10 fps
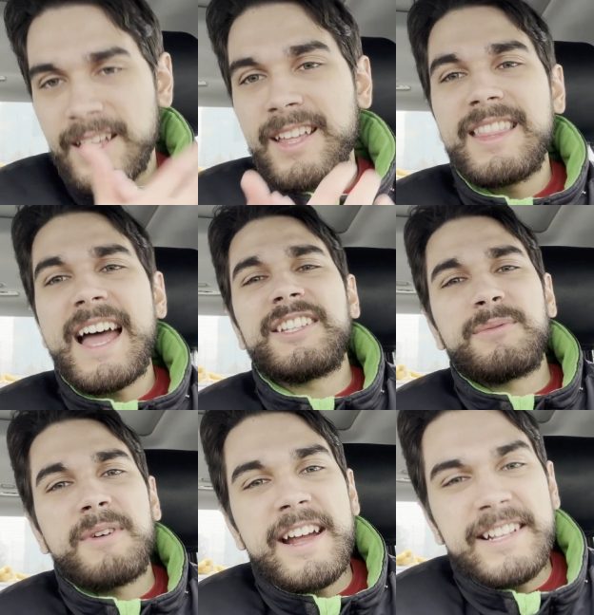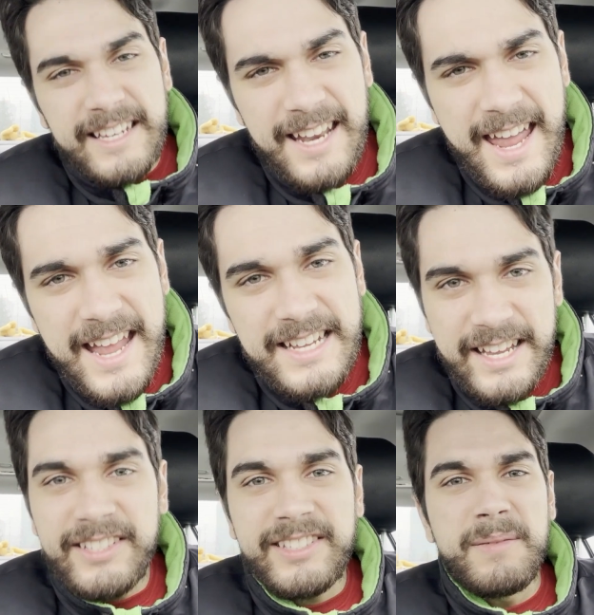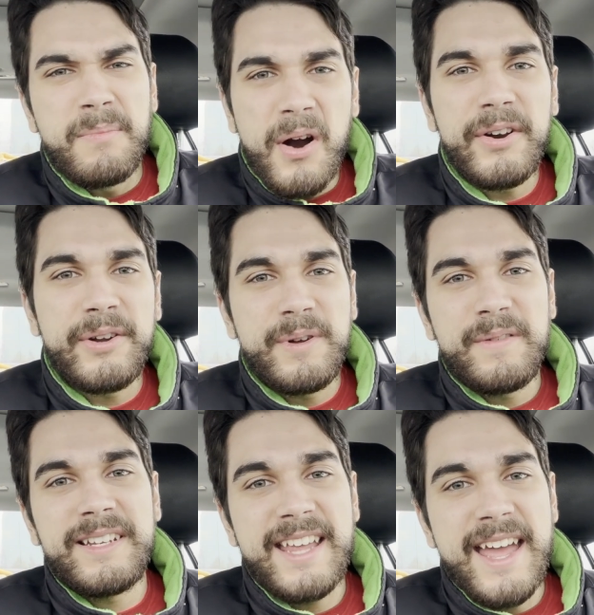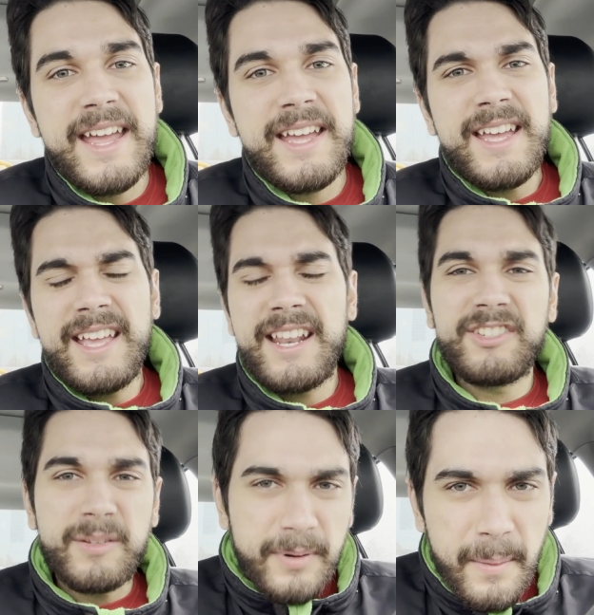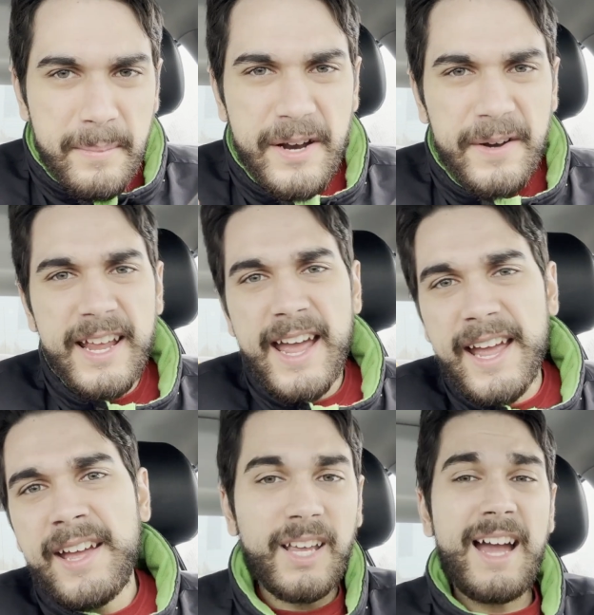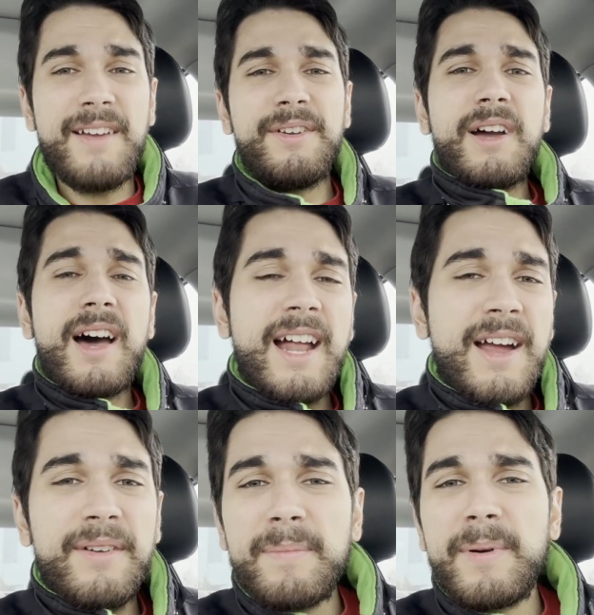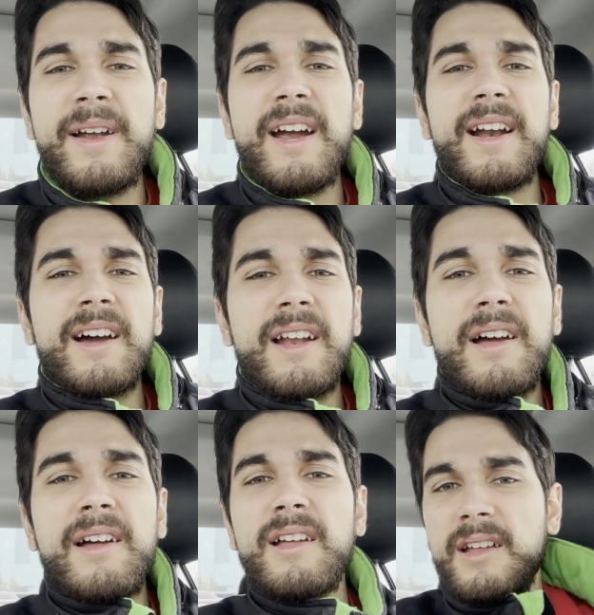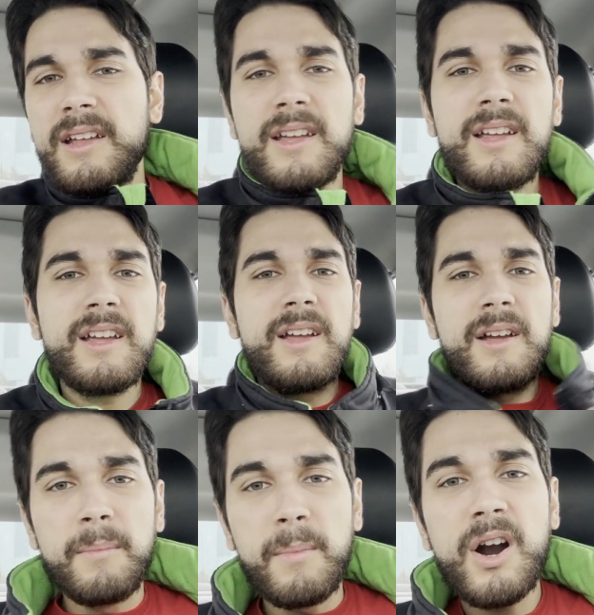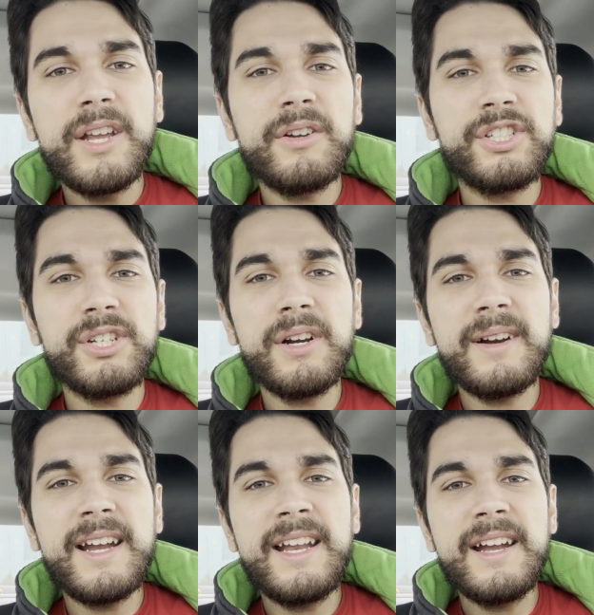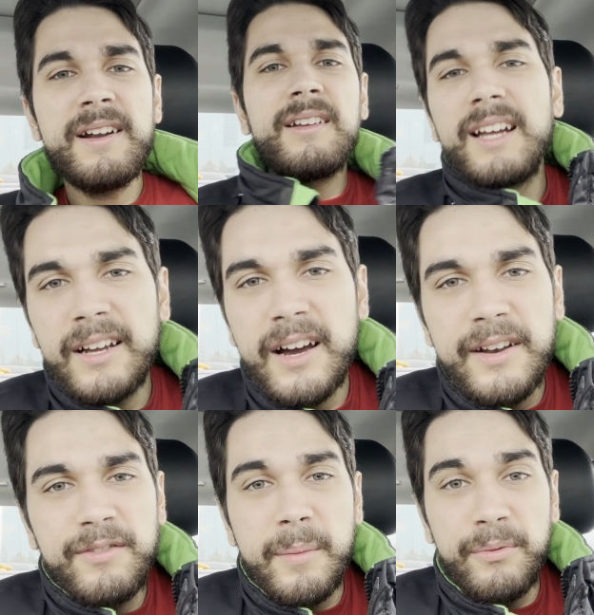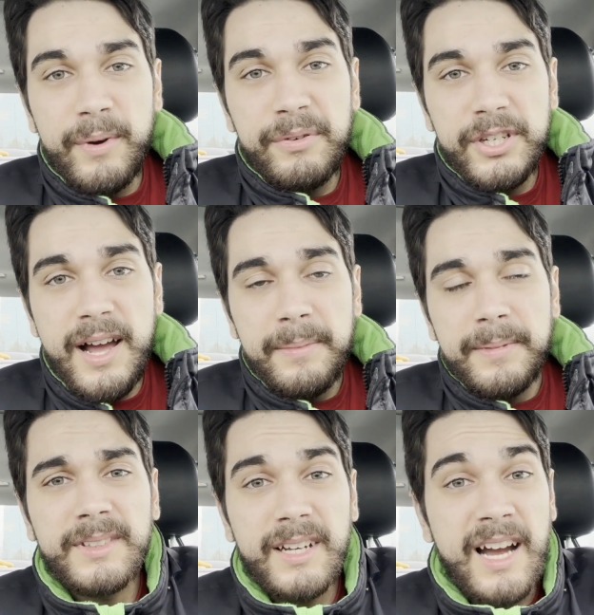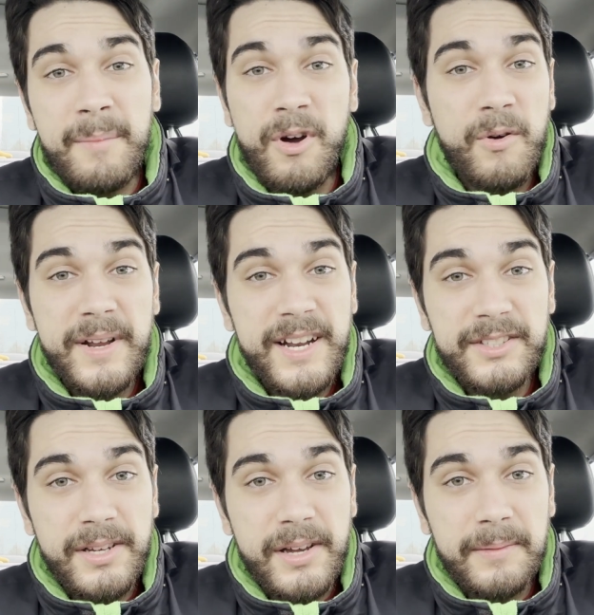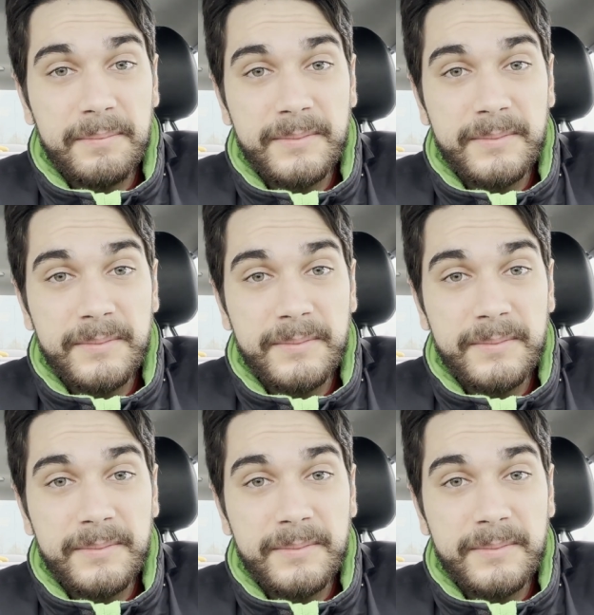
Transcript: That's right, today is the Mario movie day. It is the premiere day. I even got prepared. I got a Mario shirt right here. I got it from a thrift shop. I'm hoping it's good.